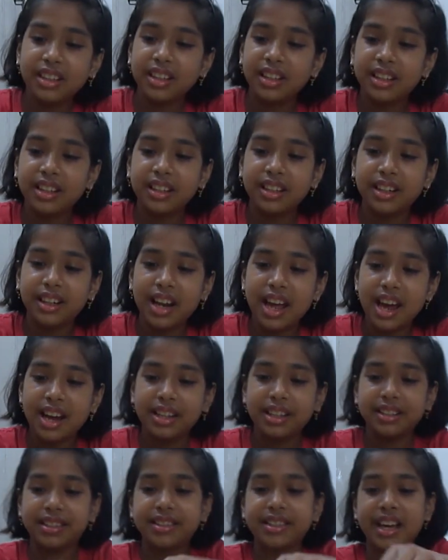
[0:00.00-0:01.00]
here
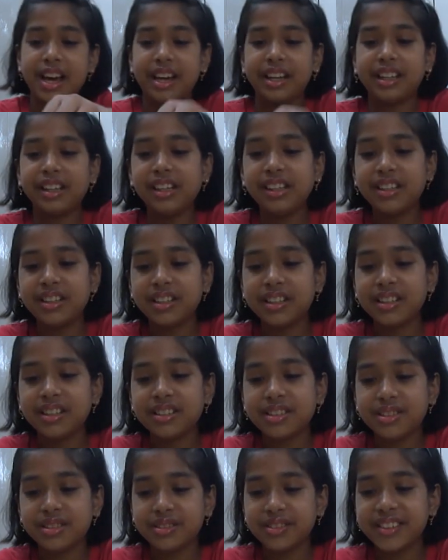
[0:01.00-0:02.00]
at a side
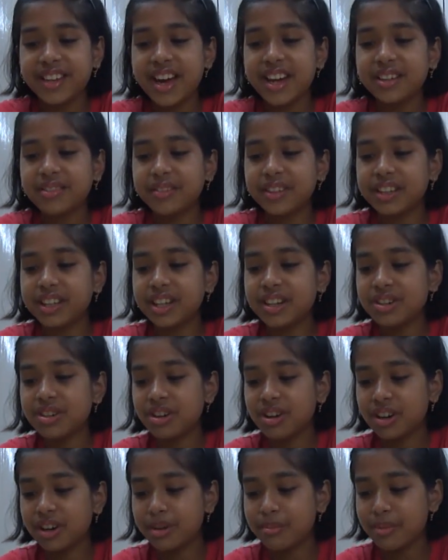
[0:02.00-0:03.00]
so that we can
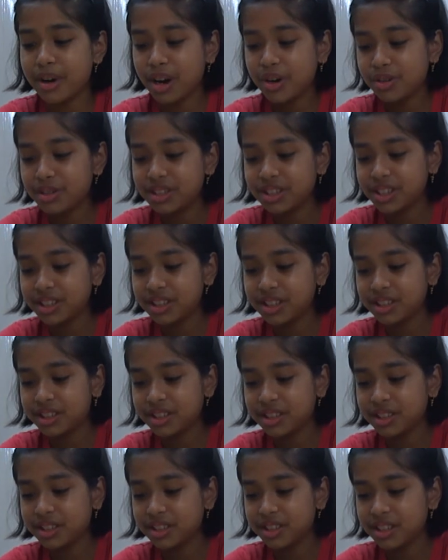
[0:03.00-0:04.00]
talk about
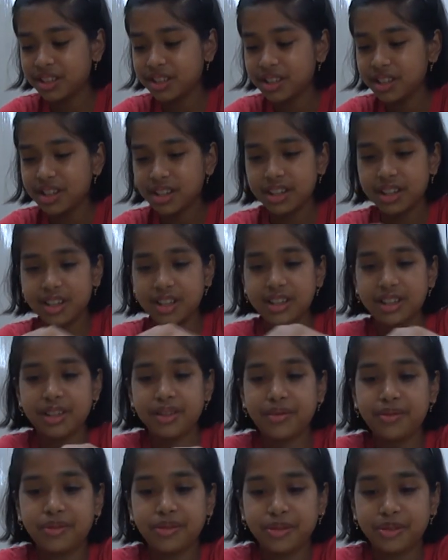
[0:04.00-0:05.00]

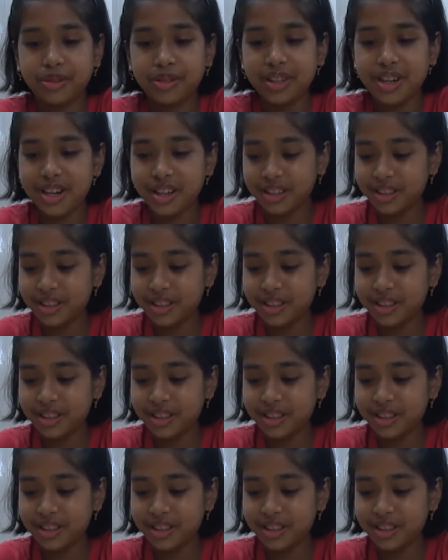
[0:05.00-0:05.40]
the food.